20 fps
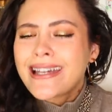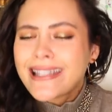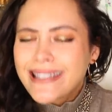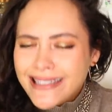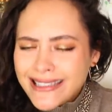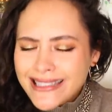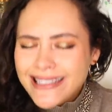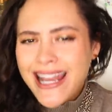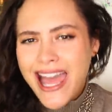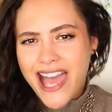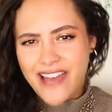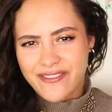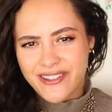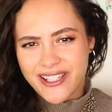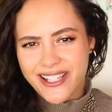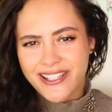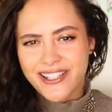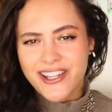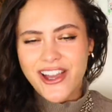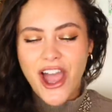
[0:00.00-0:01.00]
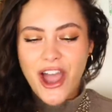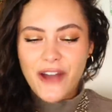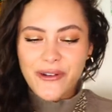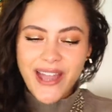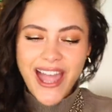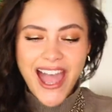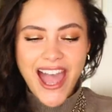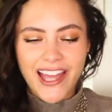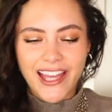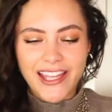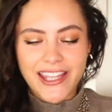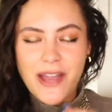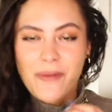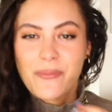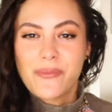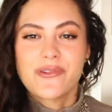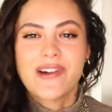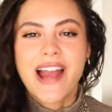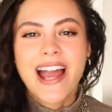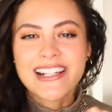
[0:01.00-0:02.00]
Never. Okay,
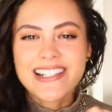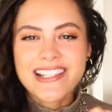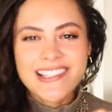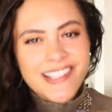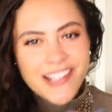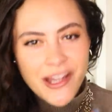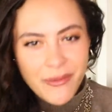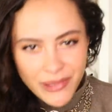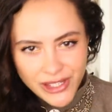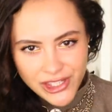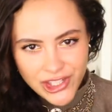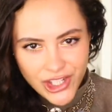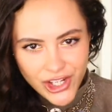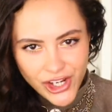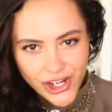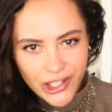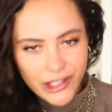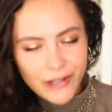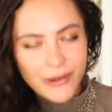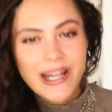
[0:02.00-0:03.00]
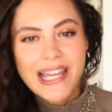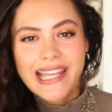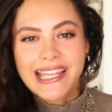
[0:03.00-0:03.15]
brand number two